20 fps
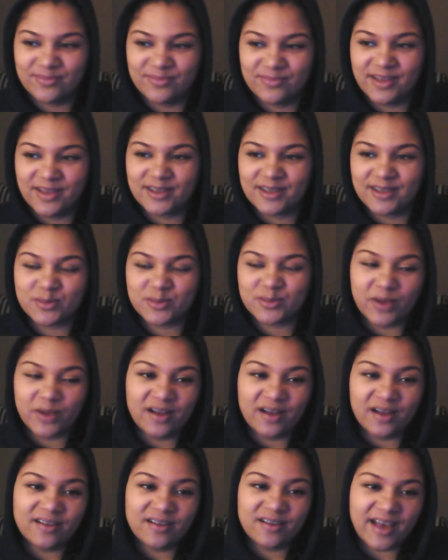as
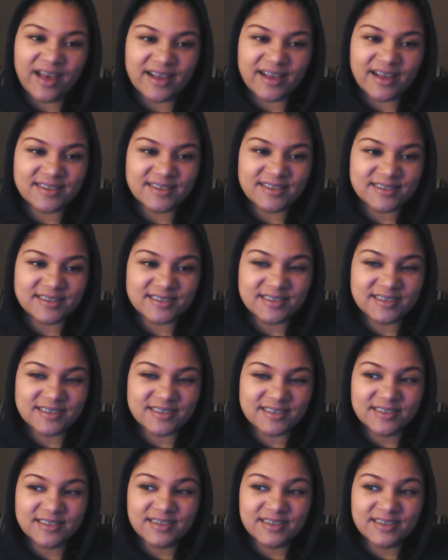well as
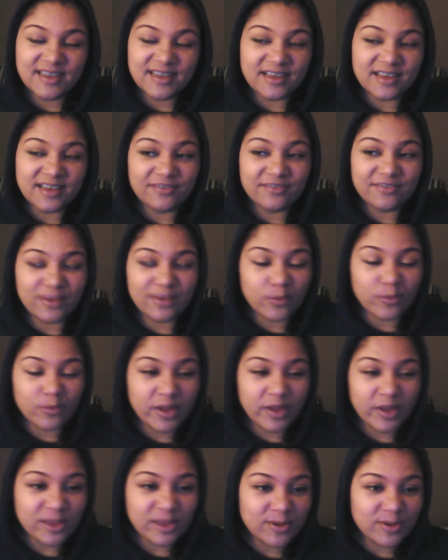if and
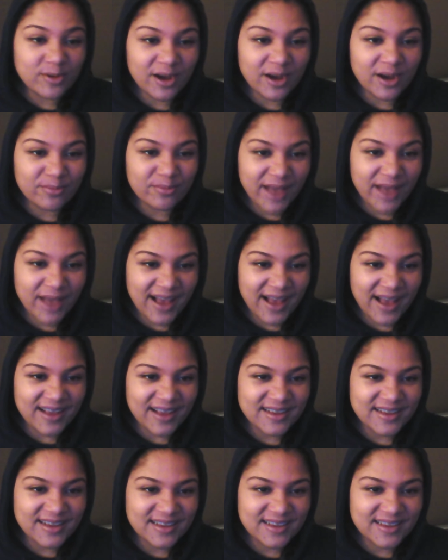when you come back,
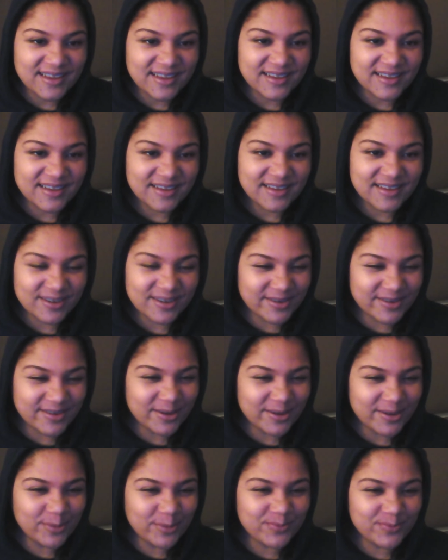you
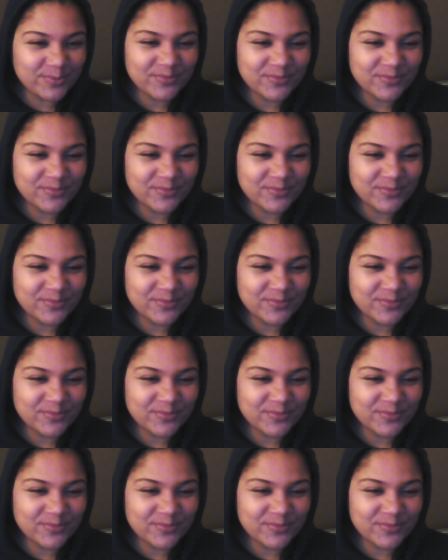know?